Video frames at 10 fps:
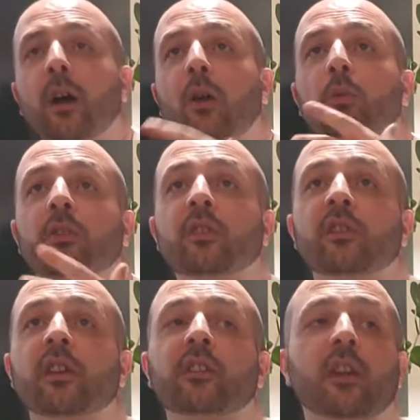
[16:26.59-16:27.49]
I would
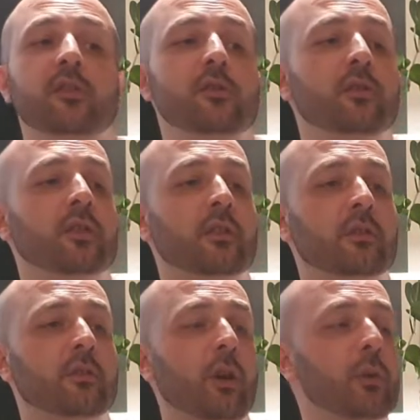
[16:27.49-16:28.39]
suggest that during the
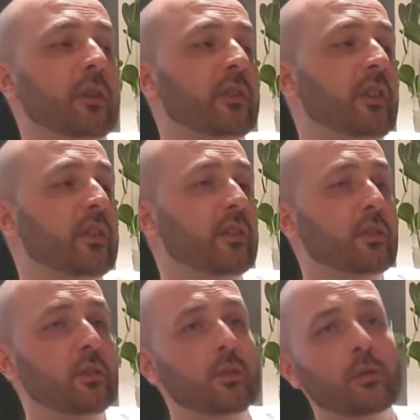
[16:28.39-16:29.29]
growing
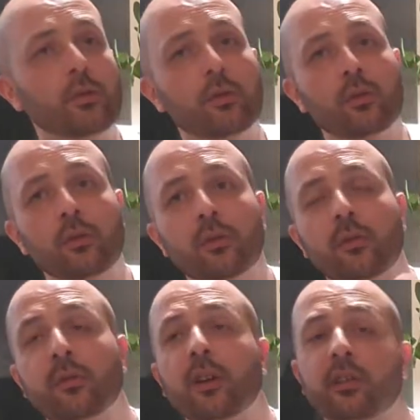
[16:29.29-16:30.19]
season you
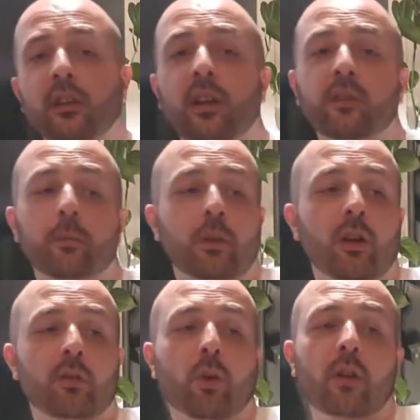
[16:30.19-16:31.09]
fertilize the
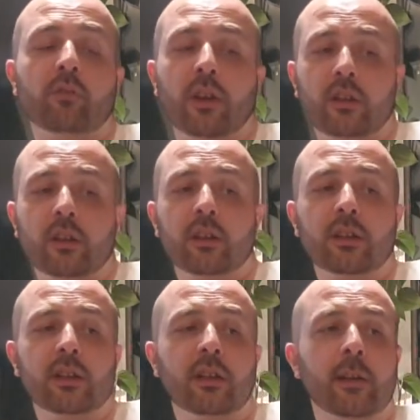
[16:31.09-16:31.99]
plant quite
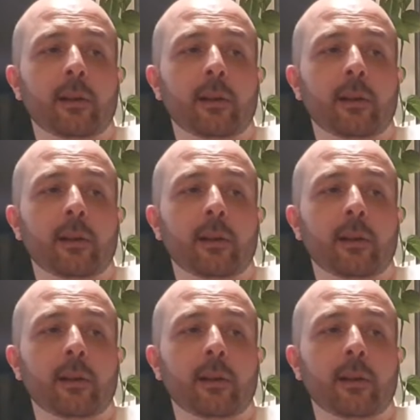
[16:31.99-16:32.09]
regularly.